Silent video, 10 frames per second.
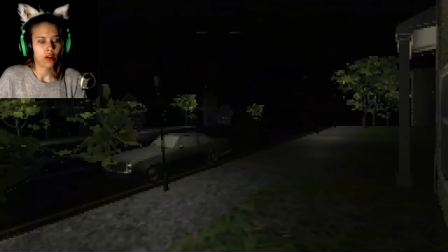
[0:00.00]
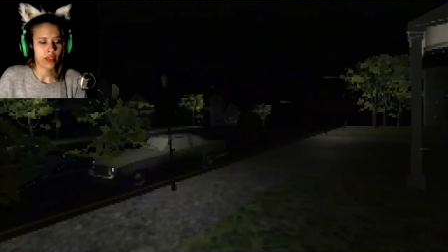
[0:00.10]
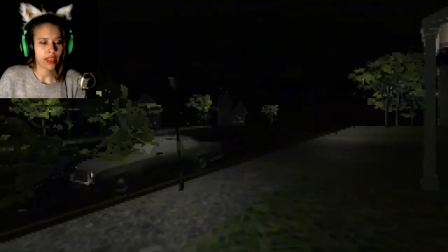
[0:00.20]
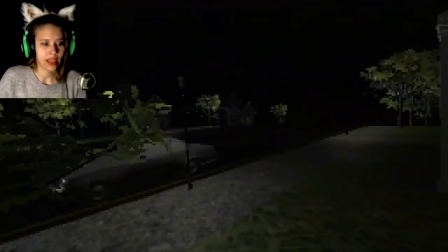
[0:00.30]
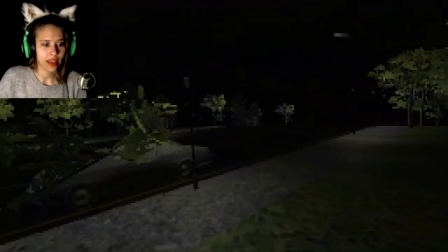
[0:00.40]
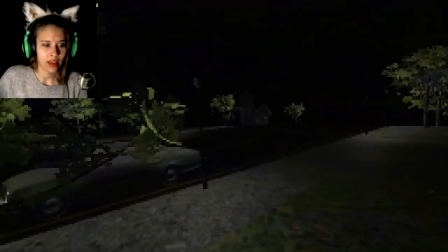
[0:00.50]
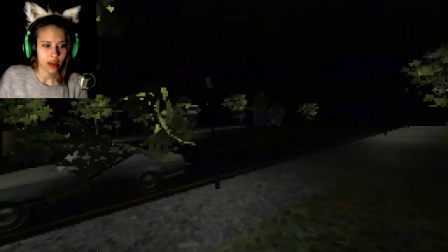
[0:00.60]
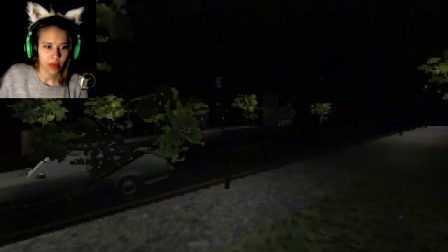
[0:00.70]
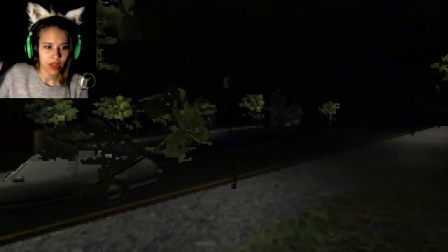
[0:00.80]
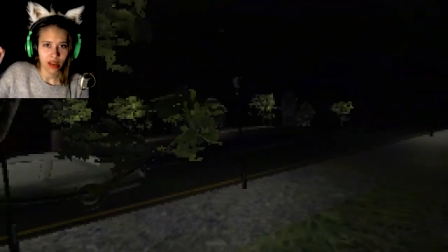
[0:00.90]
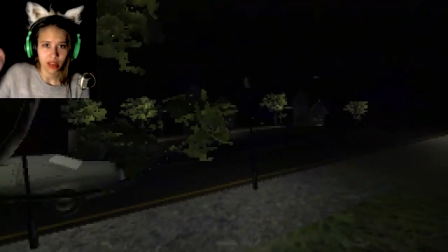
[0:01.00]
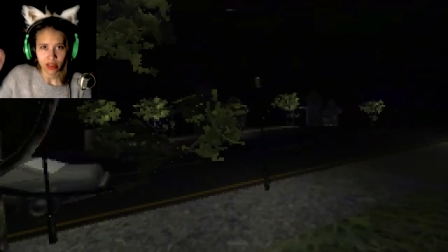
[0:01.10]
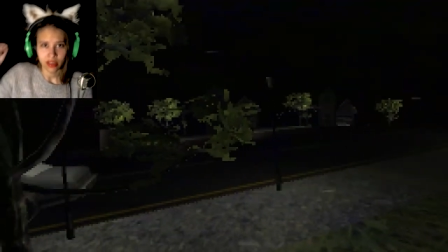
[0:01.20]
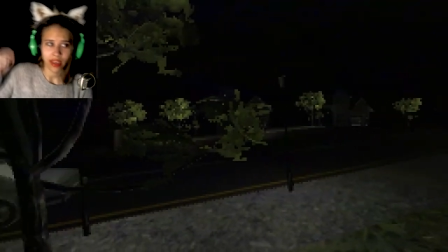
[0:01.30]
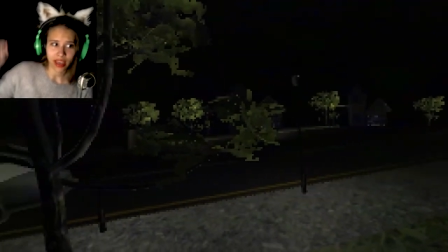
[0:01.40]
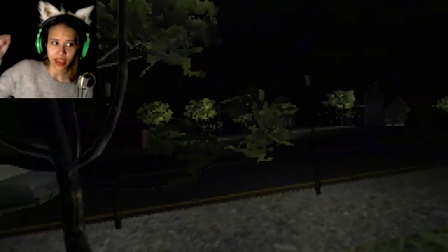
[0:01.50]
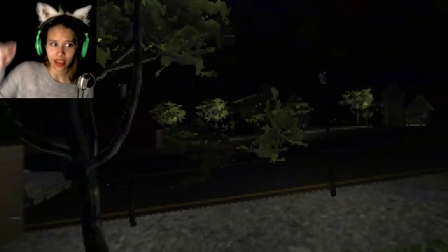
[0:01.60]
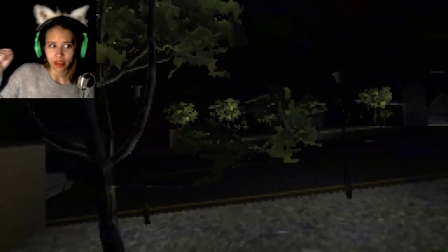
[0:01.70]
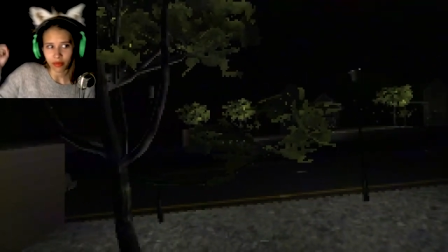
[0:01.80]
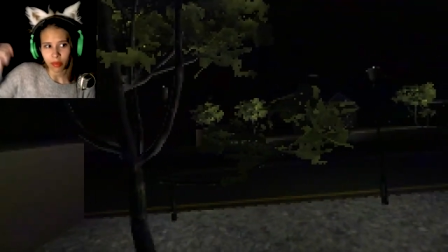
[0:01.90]
Okay, I'm gone!
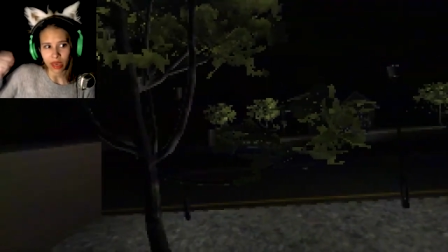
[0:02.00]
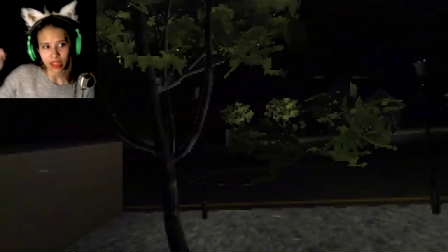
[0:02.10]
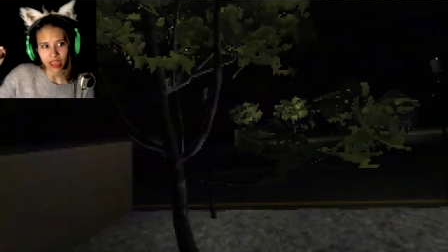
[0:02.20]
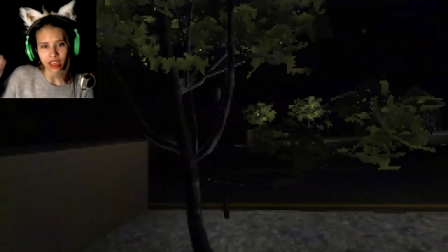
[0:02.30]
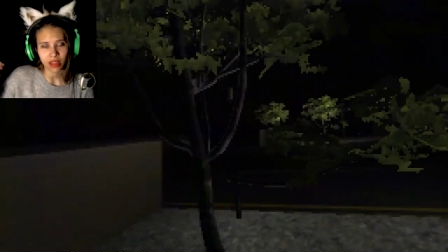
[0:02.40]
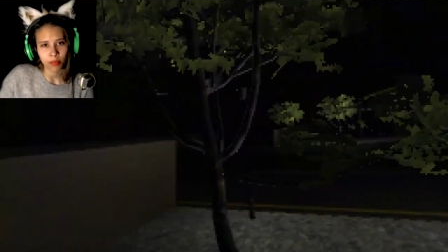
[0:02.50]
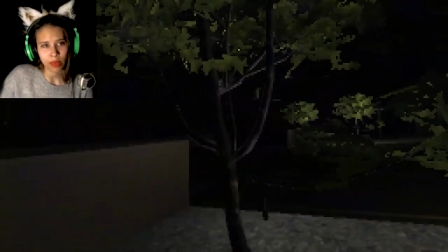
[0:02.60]
Yay, we made it!